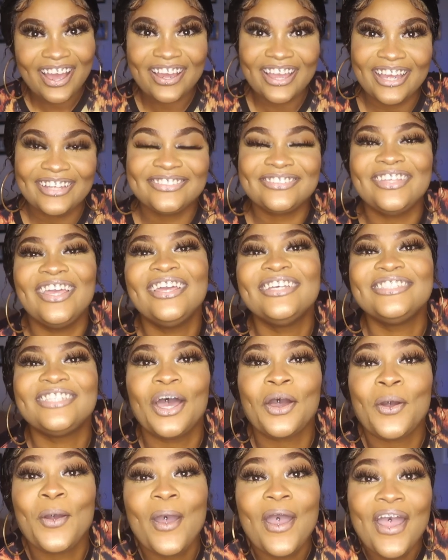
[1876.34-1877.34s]
Okay,
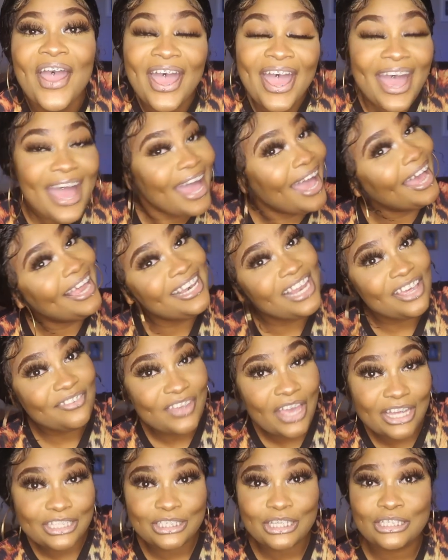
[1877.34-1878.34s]
so I love
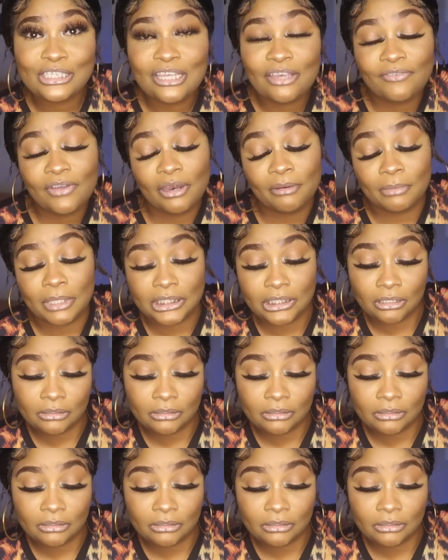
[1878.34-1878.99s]
y'all so so very much.